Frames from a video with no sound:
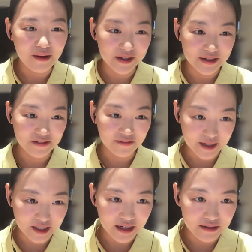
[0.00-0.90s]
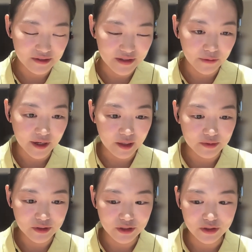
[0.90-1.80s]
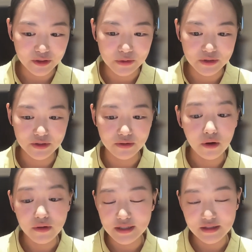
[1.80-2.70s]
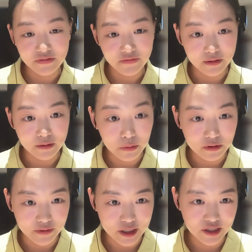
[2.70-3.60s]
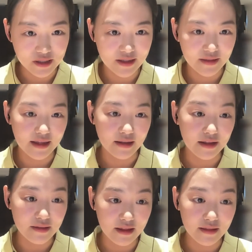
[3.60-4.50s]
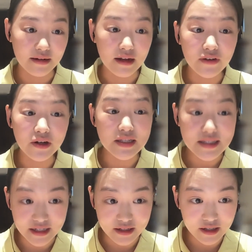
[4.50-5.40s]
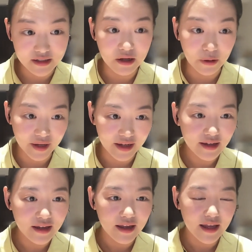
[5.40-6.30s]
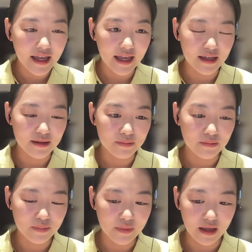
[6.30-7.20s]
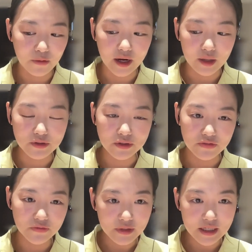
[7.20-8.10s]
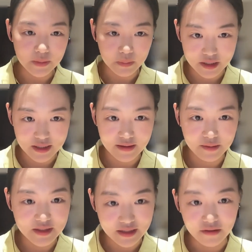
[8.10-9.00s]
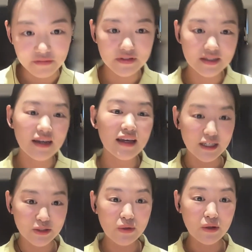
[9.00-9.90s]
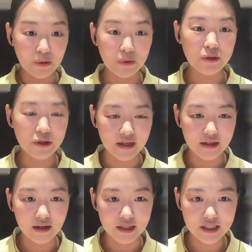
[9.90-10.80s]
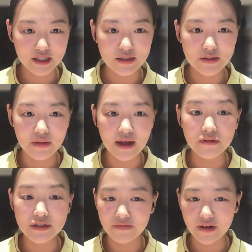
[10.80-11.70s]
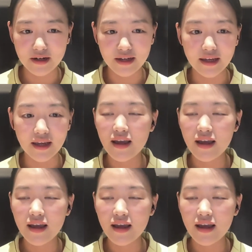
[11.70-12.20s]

because of my channels. They were able to go to all these different local restaurants that they never considered going, and they were able to fully immerse themselves into the local Korean culture. So that was very